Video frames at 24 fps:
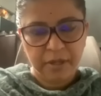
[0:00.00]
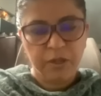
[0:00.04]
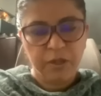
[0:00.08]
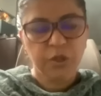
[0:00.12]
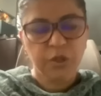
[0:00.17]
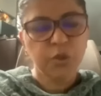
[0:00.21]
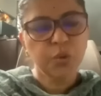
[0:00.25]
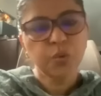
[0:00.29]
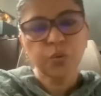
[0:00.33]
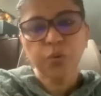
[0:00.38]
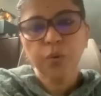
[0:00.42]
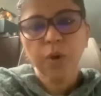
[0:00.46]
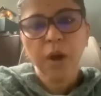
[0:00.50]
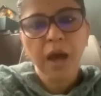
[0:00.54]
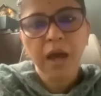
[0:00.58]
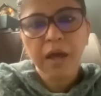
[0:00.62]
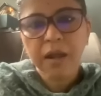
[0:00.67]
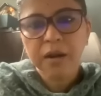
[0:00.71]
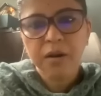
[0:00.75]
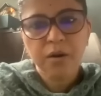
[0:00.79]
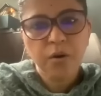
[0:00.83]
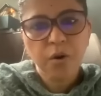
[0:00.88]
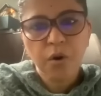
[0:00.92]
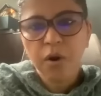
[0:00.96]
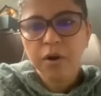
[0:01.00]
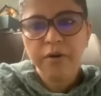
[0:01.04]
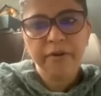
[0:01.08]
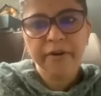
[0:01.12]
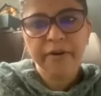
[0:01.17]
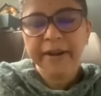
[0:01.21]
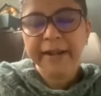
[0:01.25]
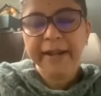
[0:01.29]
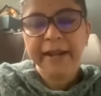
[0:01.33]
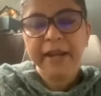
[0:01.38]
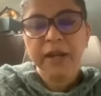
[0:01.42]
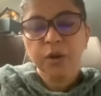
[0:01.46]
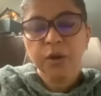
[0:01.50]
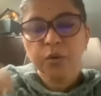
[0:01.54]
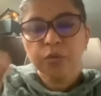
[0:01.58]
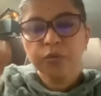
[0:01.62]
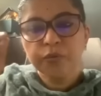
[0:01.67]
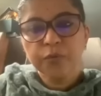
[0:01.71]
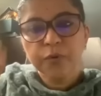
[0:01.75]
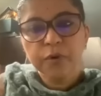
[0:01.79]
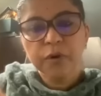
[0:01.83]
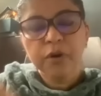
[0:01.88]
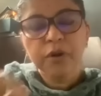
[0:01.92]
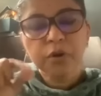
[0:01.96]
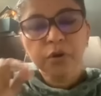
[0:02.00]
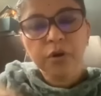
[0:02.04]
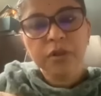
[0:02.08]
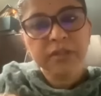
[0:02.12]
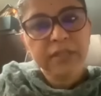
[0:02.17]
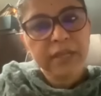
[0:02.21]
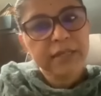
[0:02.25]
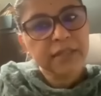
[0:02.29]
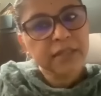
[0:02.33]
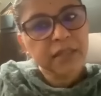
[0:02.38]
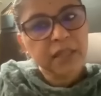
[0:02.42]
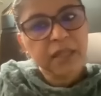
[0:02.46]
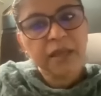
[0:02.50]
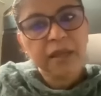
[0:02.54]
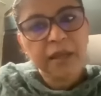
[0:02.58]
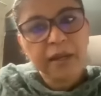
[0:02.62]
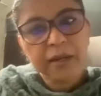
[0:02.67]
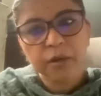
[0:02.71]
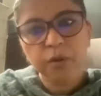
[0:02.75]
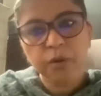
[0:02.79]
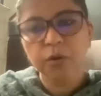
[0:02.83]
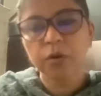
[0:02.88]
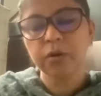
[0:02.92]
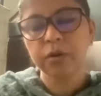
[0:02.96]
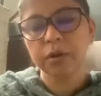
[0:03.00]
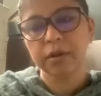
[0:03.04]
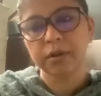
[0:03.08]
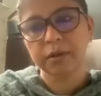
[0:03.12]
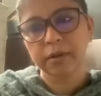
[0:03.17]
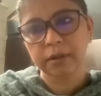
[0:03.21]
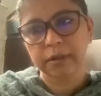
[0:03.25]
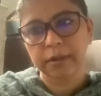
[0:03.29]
you are not ready to work on that thing at all.